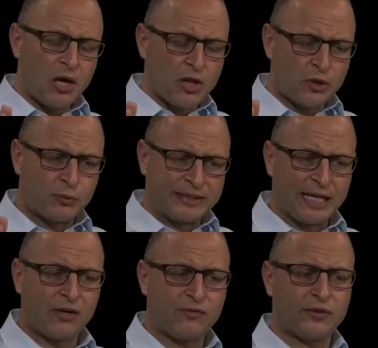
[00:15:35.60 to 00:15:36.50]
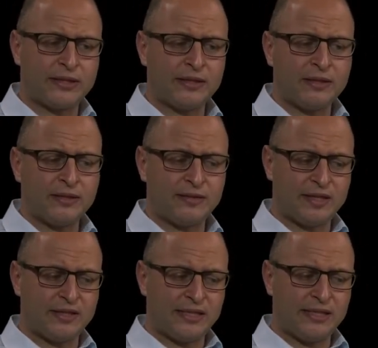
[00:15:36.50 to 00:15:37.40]
the recovery
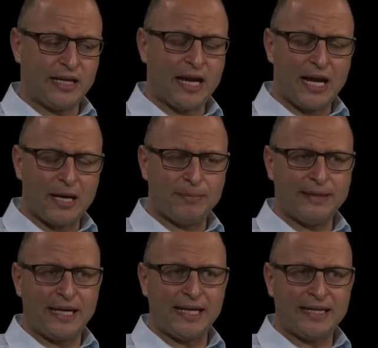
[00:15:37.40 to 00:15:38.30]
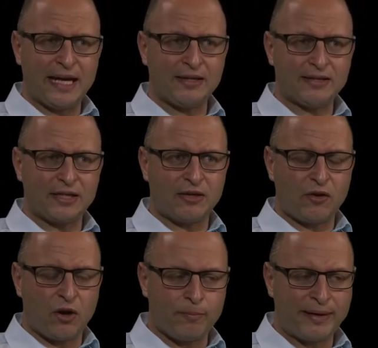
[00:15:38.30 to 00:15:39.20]
that the RBA and others are
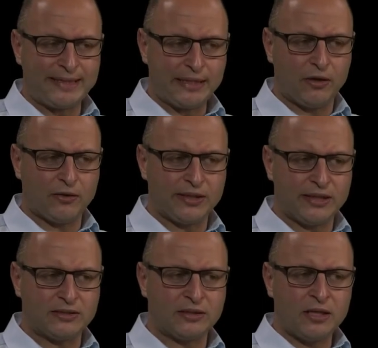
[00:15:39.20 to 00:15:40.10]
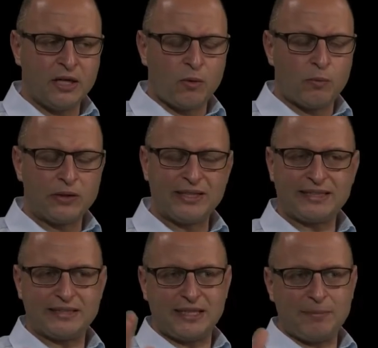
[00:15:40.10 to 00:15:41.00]
banking on is we're going to
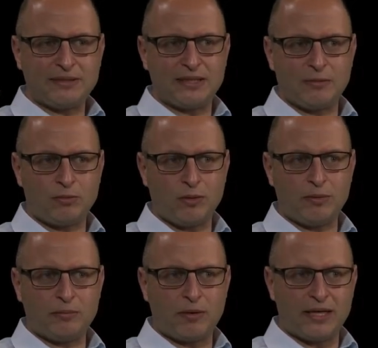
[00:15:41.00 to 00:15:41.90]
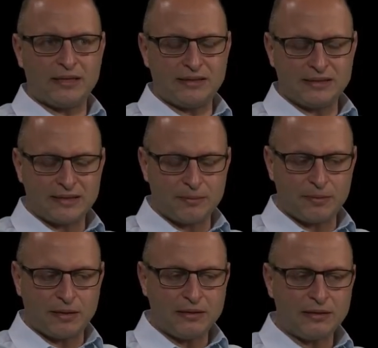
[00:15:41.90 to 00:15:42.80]
get to 10% unemployment by
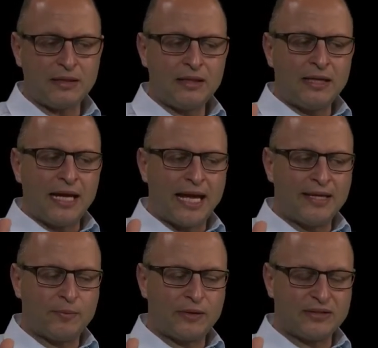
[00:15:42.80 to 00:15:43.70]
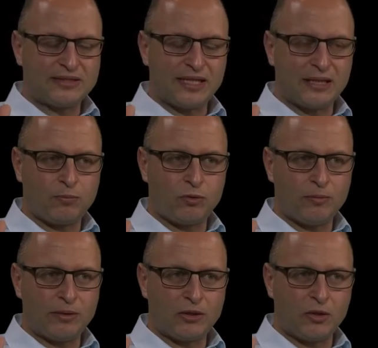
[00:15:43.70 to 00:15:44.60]
December and then we're going to see
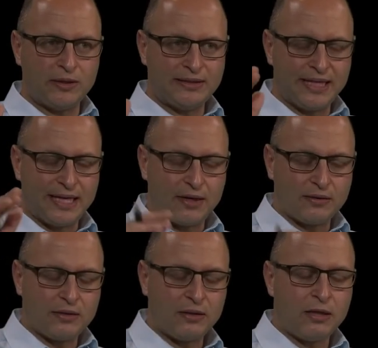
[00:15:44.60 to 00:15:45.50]
unemployment go down